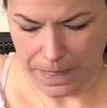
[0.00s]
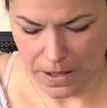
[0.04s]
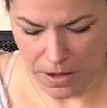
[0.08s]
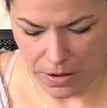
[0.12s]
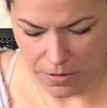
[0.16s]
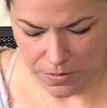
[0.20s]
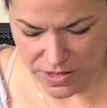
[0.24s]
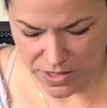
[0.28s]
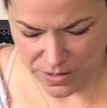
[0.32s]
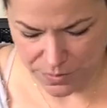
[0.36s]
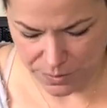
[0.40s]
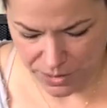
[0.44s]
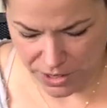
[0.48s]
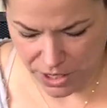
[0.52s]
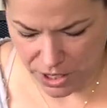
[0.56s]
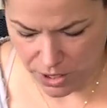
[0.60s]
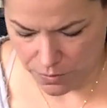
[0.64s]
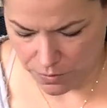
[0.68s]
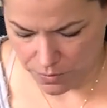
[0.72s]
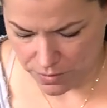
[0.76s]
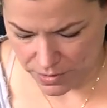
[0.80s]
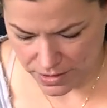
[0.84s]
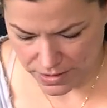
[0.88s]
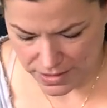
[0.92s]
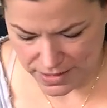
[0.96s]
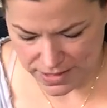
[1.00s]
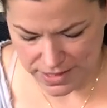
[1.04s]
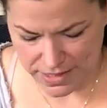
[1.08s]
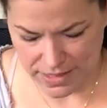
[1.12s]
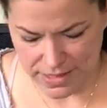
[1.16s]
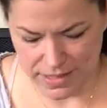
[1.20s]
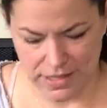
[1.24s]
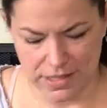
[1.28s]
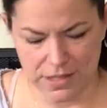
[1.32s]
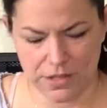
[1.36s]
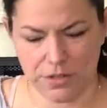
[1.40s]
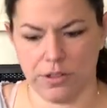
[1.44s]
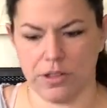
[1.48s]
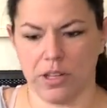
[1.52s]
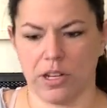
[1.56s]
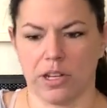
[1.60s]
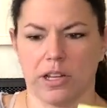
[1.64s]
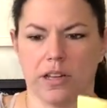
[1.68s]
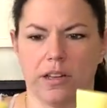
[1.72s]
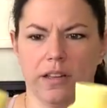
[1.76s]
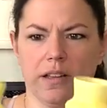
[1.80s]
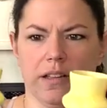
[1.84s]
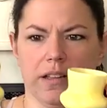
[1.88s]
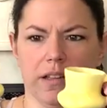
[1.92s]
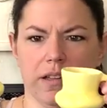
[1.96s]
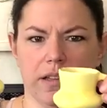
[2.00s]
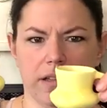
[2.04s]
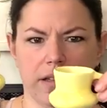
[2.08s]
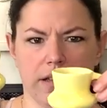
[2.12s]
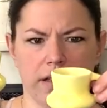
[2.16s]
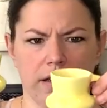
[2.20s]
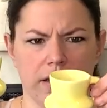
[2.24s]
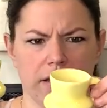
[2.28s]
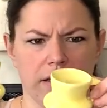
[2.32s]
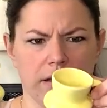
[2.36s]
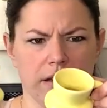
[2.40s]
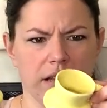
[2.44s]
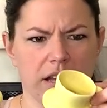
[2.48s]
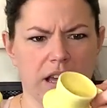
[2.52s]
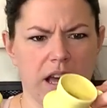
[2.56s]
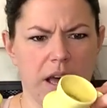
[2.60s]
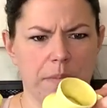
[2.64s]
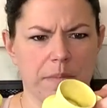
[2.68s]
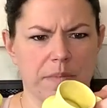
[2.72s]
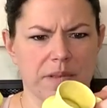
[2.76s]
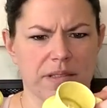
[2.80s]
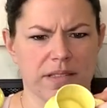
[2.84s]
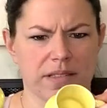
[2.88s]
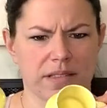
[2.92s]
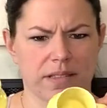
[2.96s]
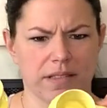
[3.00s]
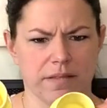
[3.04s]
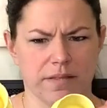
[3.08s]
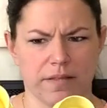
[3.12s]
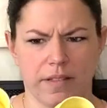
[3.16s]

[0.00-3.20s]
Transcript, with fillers: oh, these were cute. This, these two little cups.